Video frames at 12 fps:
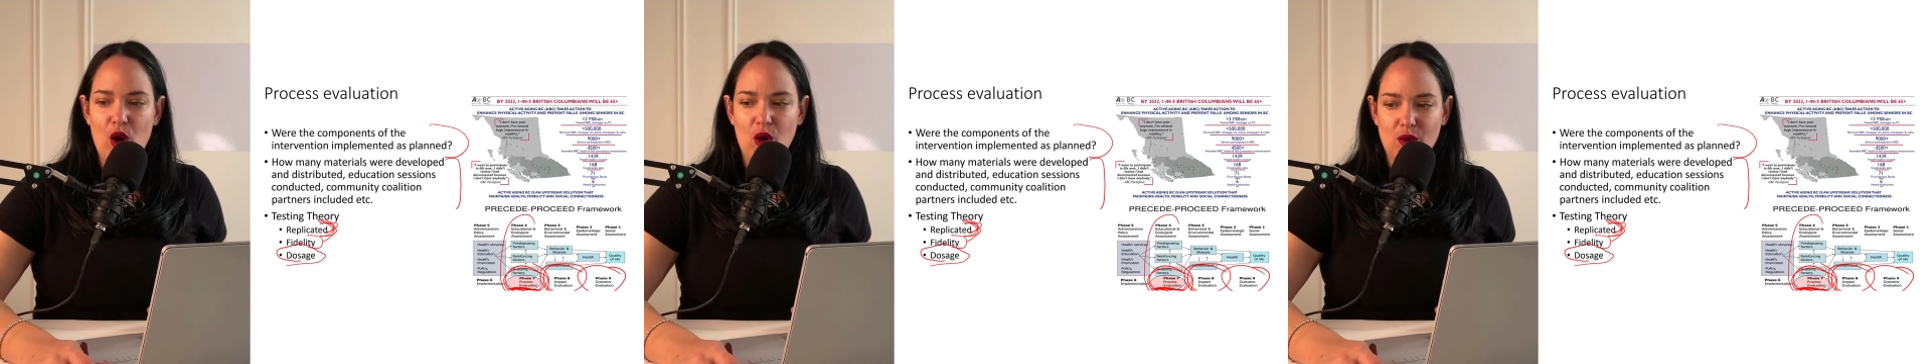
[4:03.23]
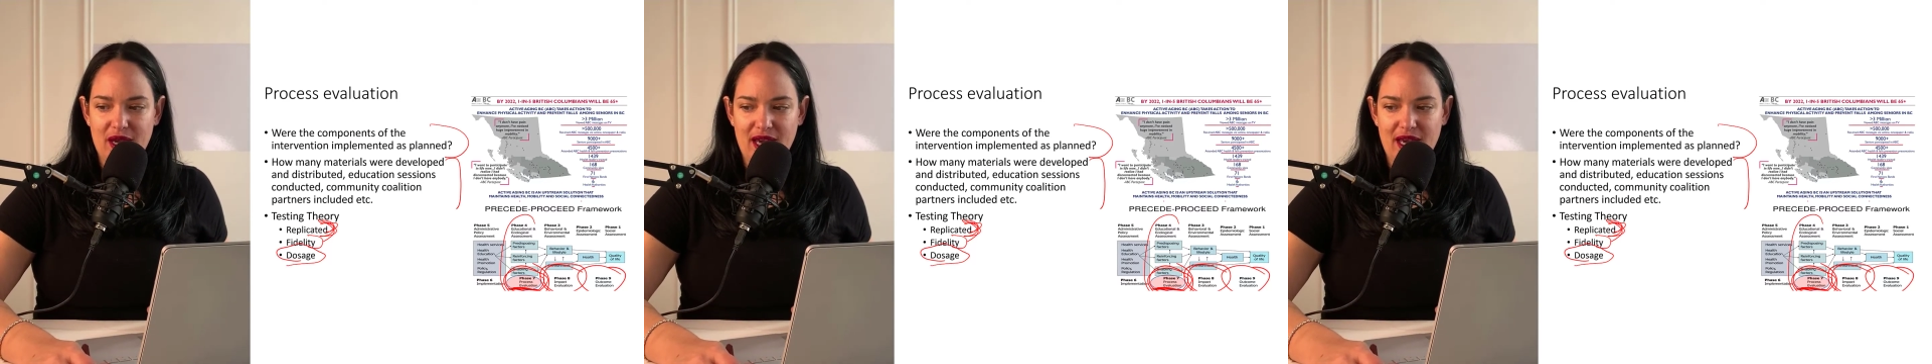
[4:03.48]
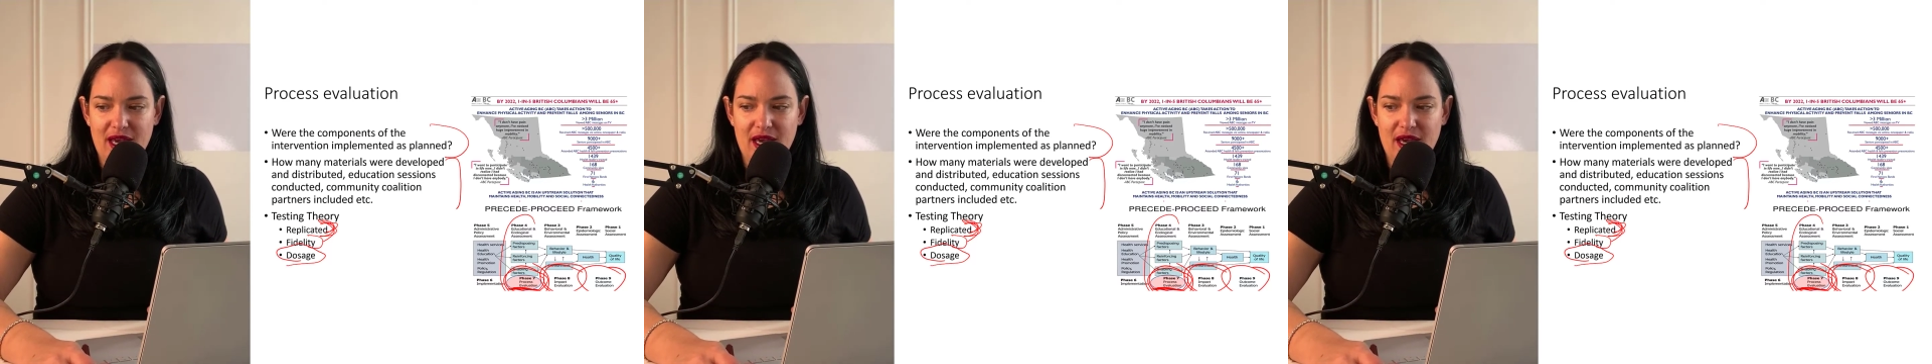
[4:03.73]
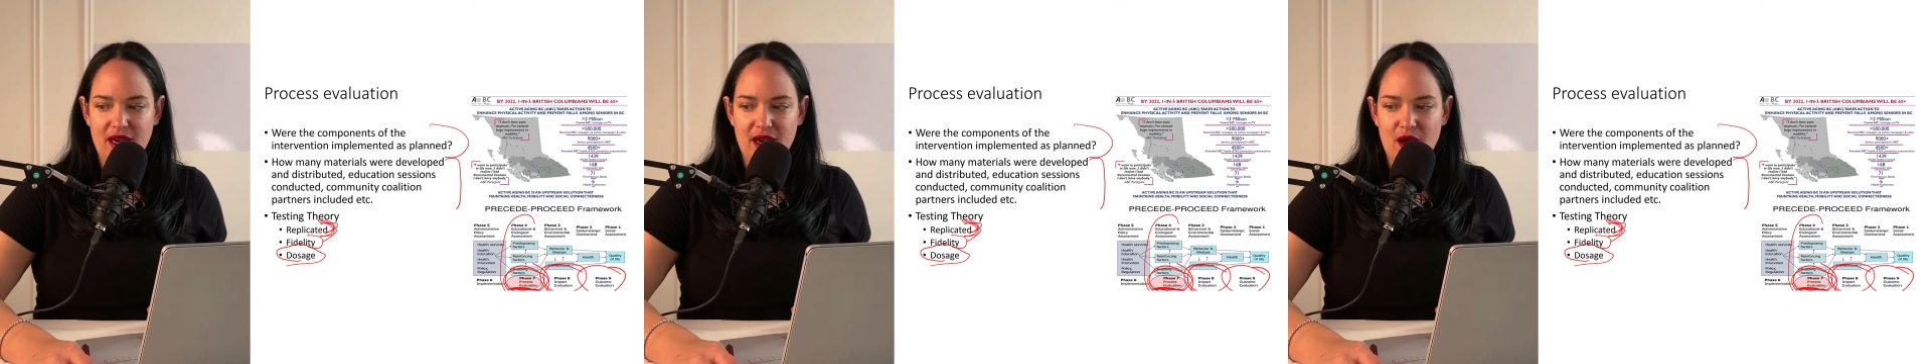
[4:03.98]

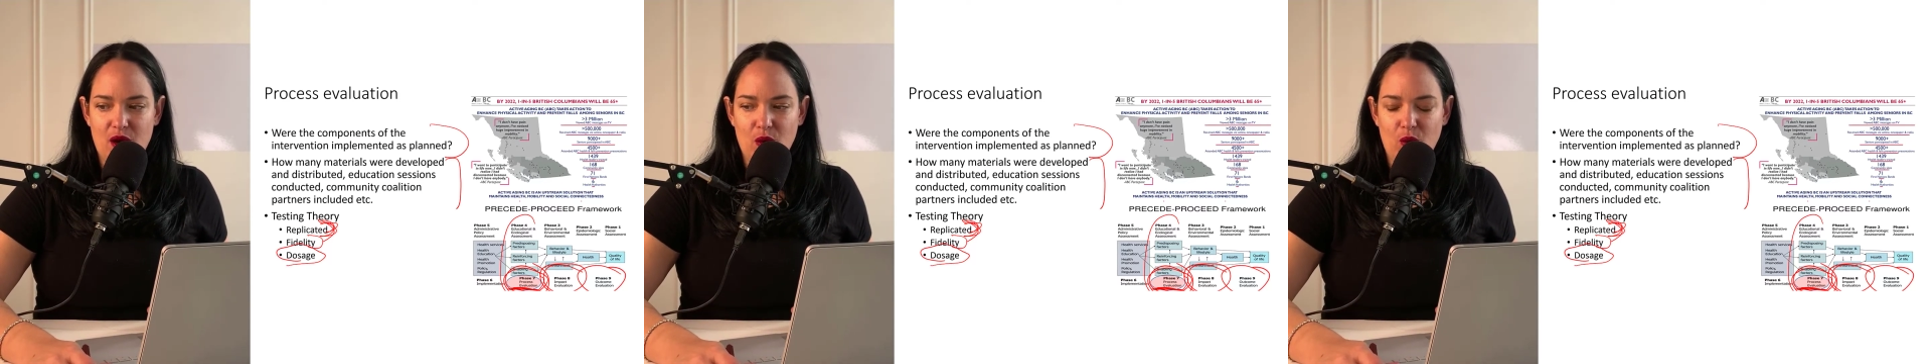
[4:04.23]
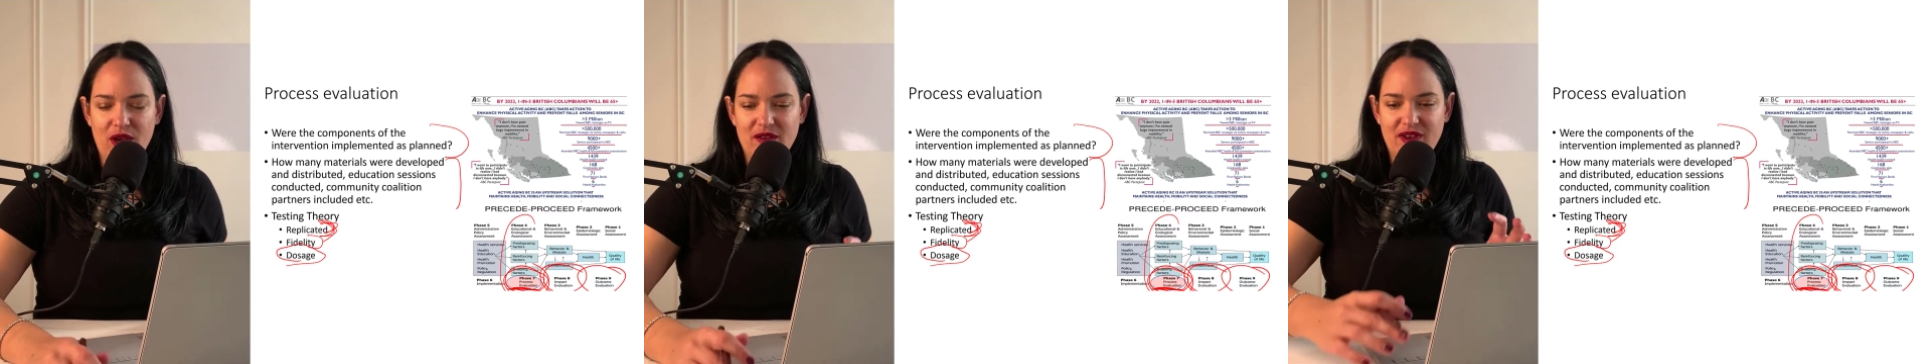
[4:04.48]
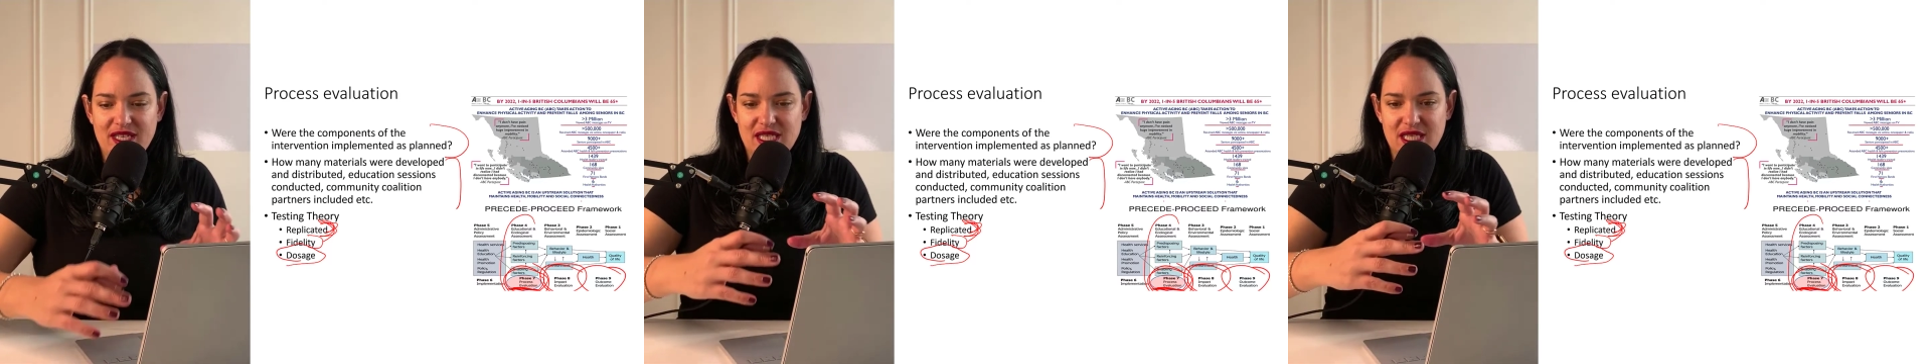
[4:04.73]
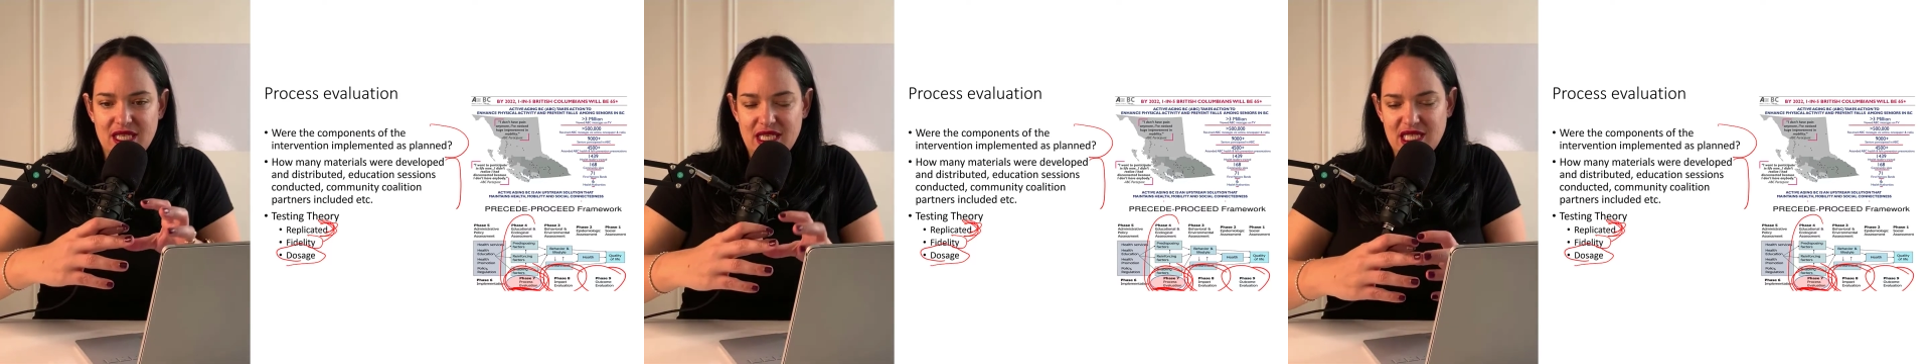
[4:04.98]
okay, we
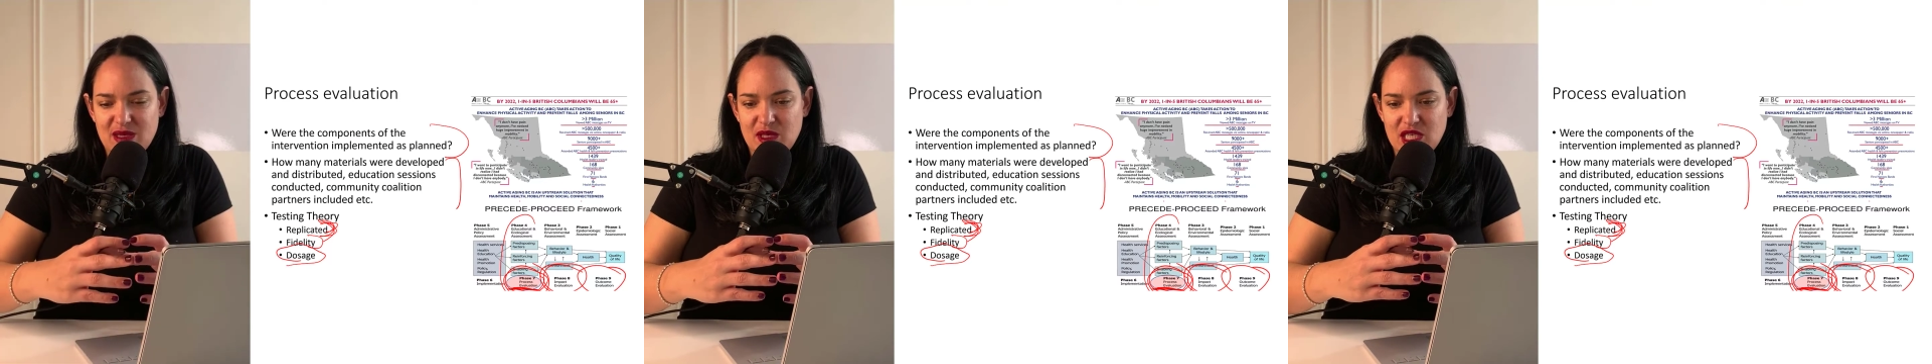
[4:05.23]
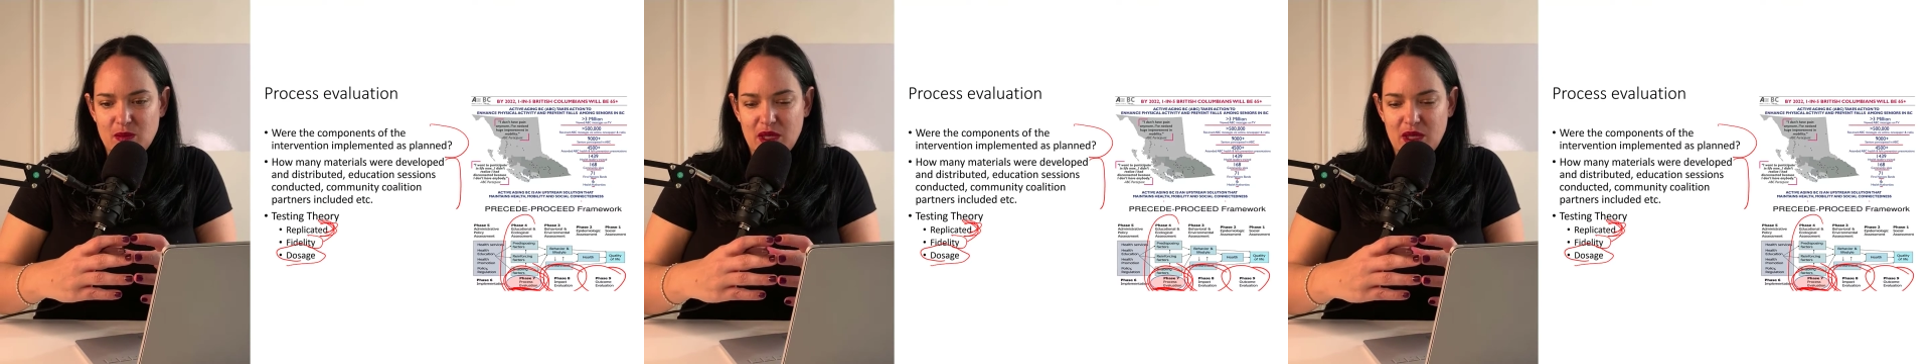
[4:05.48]
invested this much